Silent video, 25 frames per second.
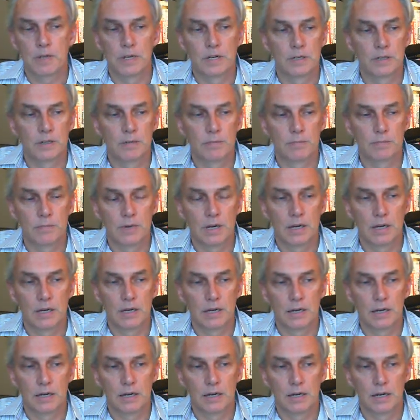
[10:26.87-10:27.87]
Um, uh,
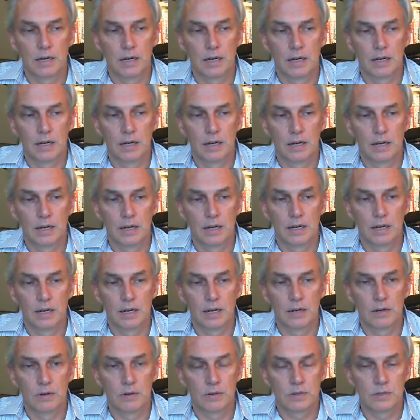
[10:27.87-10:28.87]

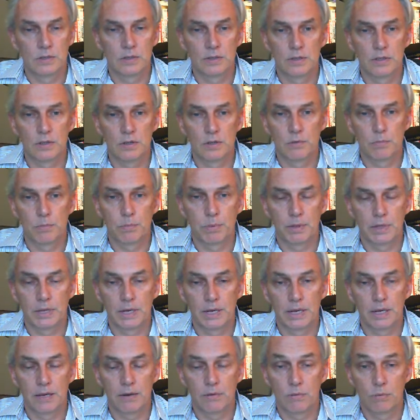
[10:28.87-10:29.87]
you know, it's not that you're
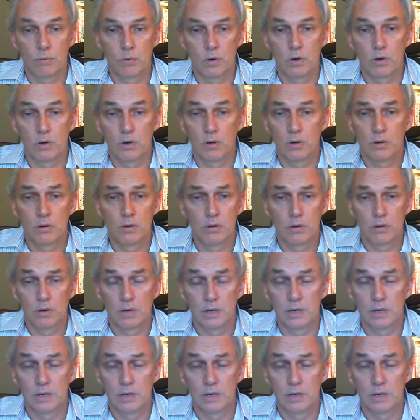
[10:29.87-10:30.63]
playing it wrong,